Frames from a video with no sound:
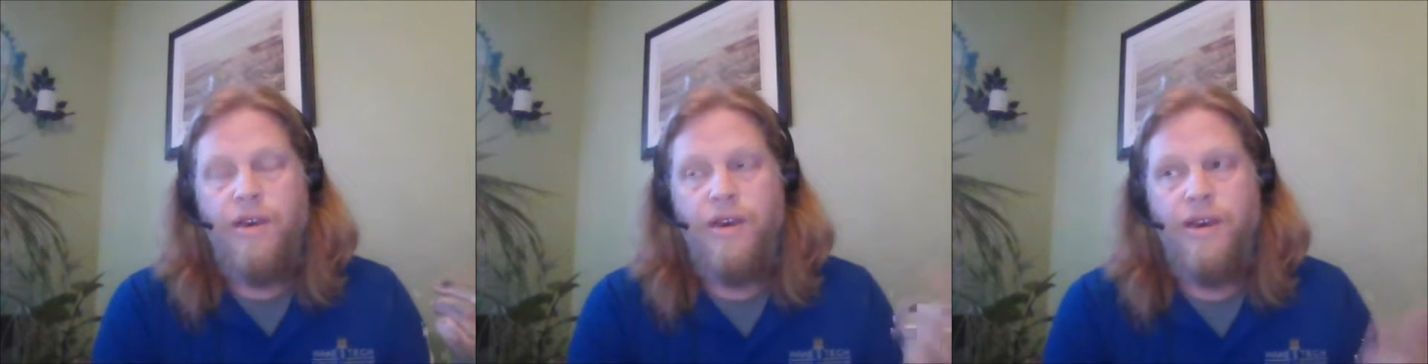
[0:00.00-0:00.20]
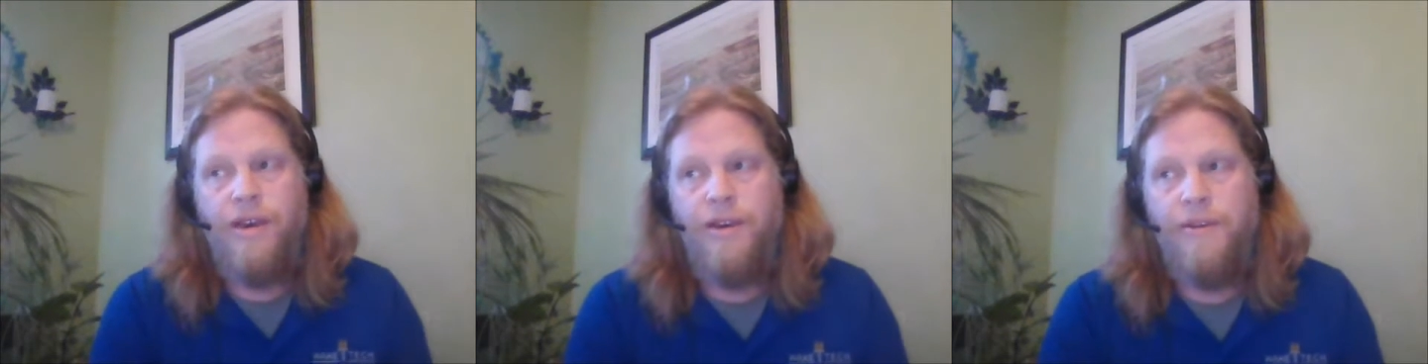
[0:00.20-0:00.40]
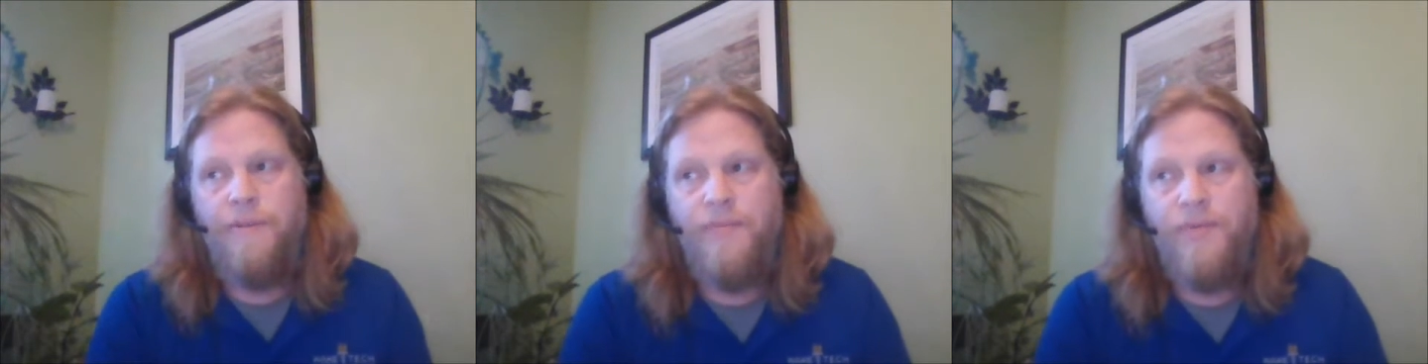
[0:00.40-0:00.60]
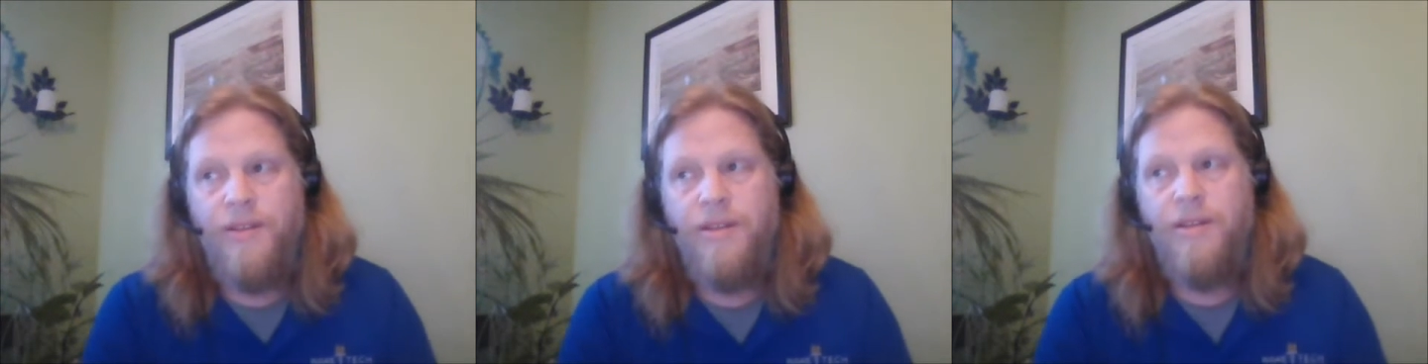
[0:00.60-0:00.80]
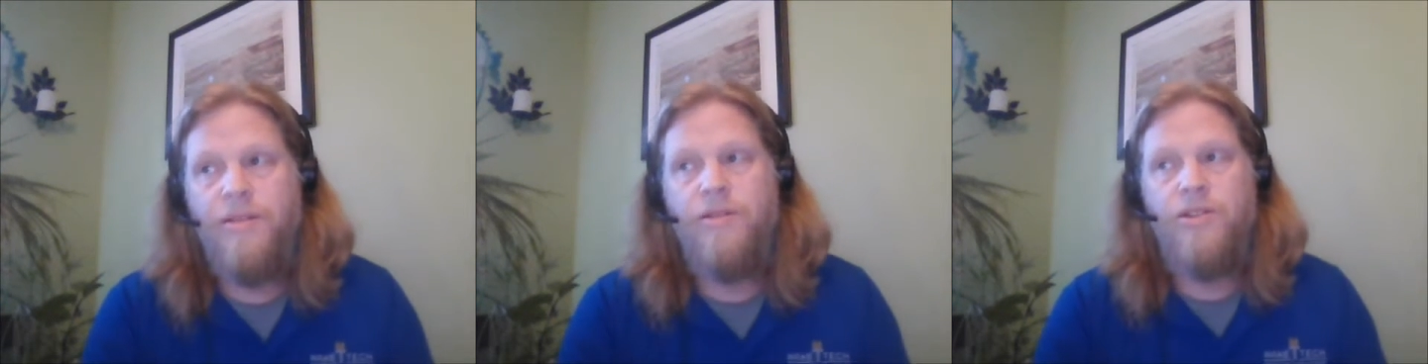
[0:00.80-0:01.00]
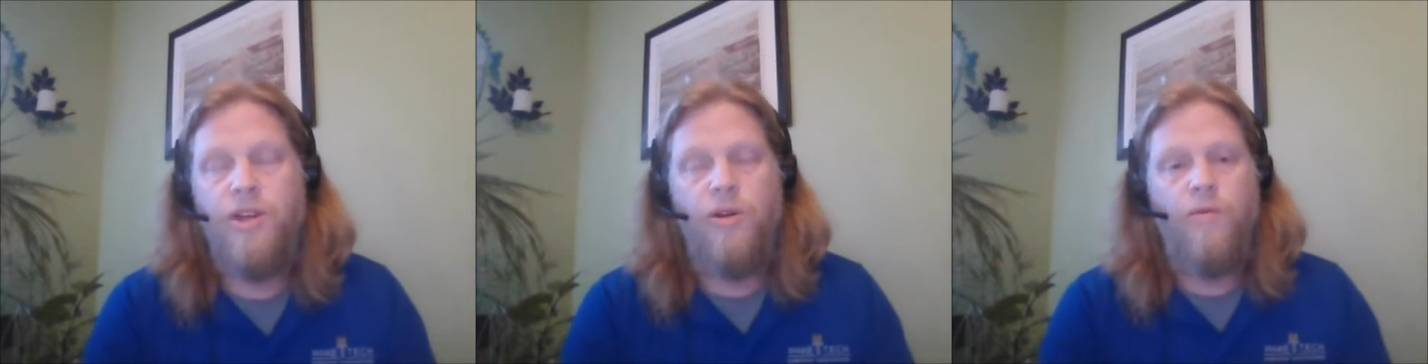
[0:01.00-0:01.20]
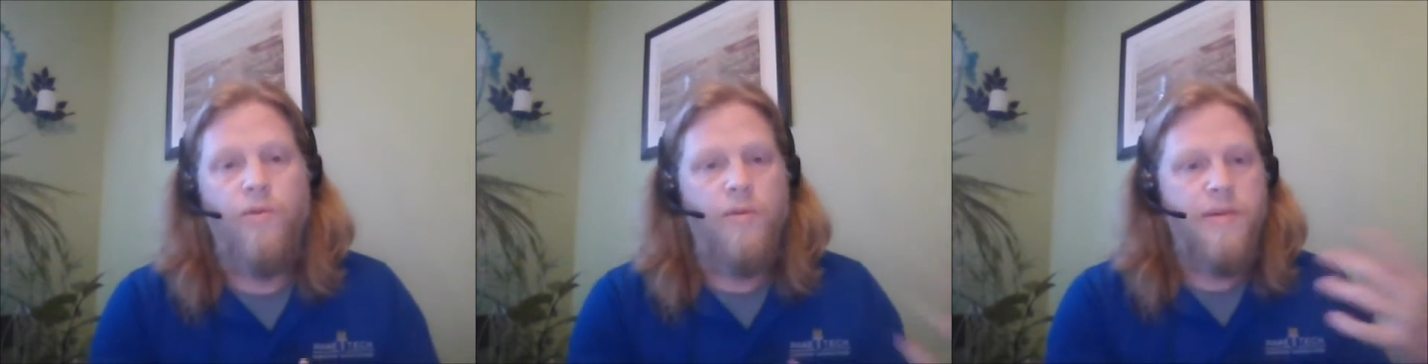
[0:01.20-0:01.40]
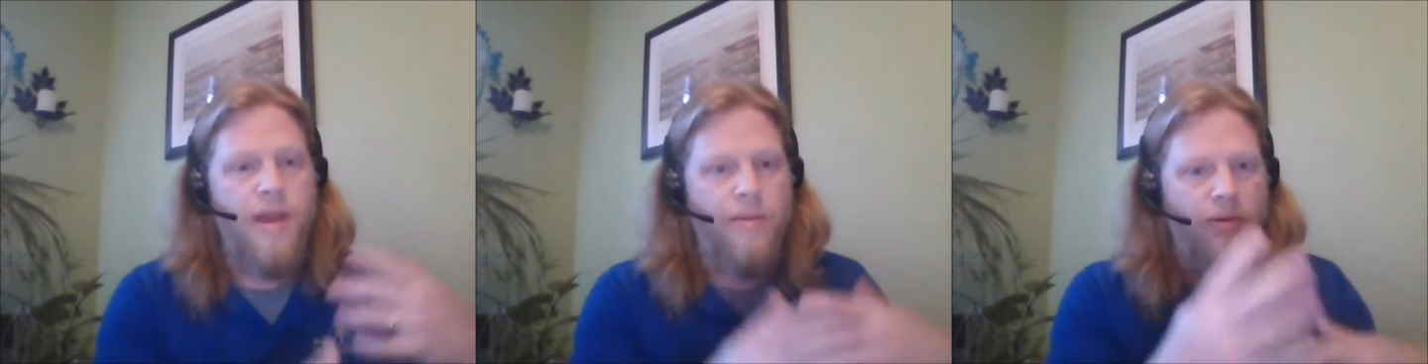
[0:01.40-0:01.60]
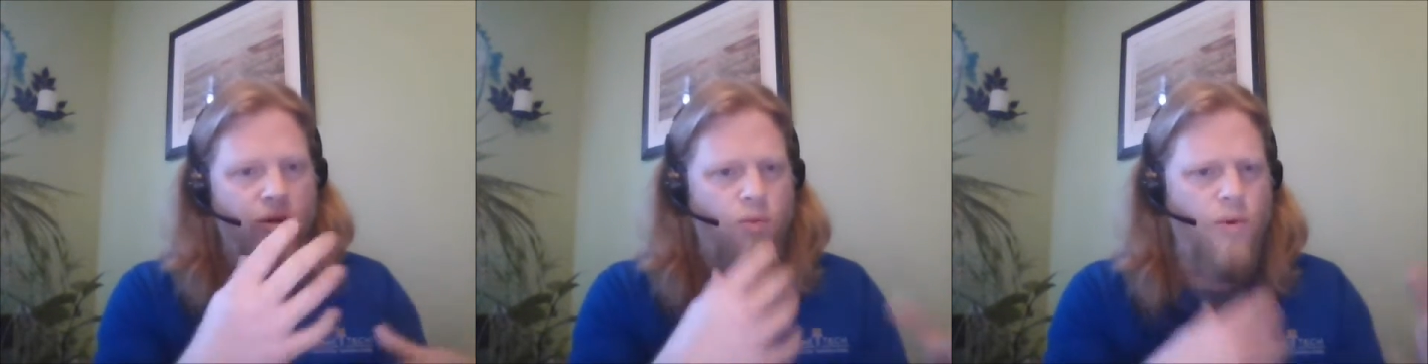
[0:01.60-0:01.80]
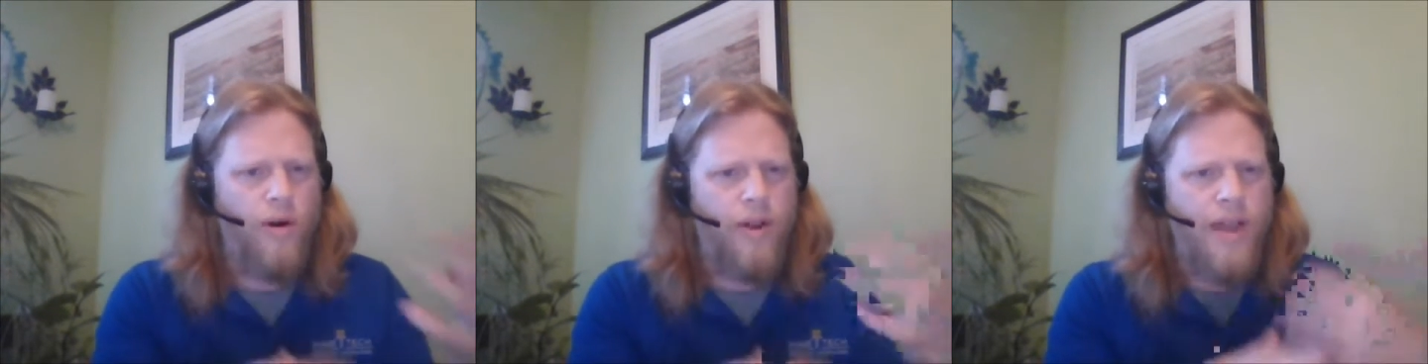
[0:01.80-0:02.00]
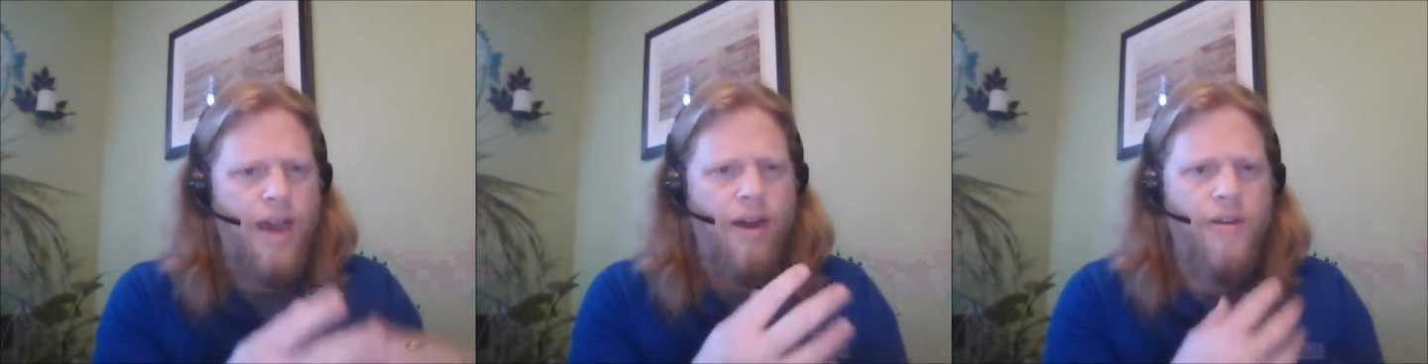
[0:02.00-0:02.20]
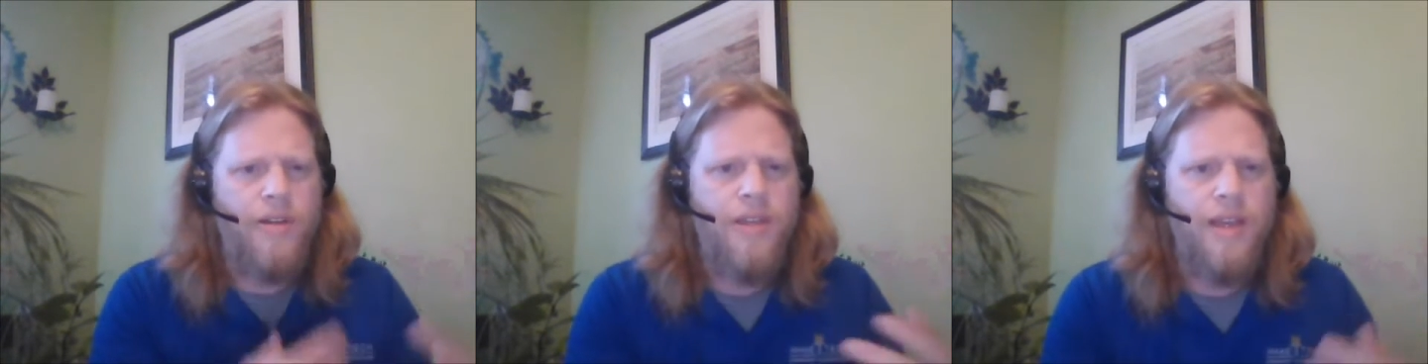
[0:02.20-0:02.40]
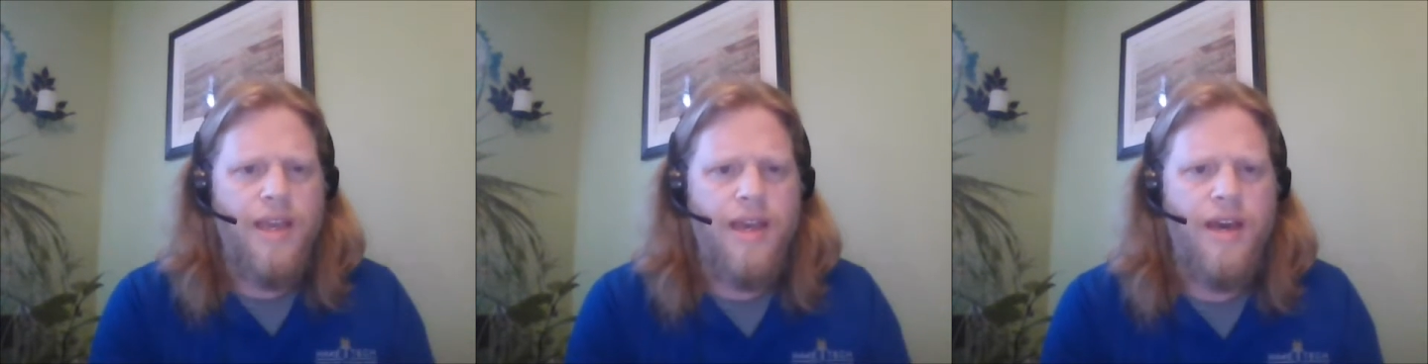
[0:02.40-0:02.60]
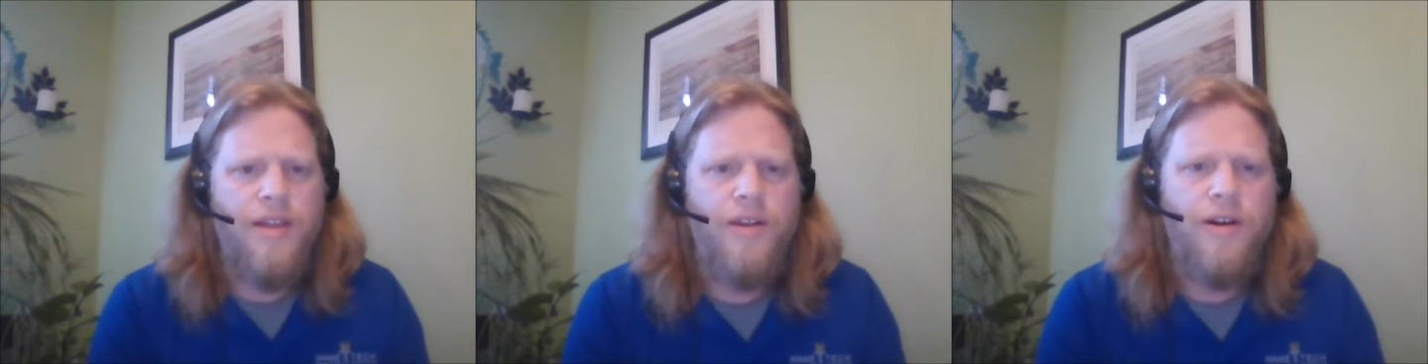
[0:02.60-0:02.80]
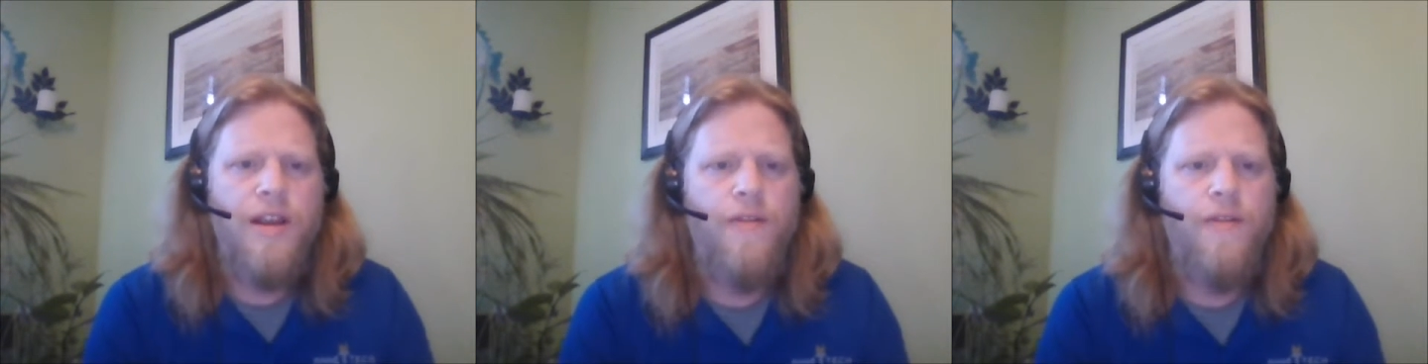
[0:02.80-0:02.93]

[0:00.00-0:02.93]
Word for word: Uh, so we'll be able to work out together.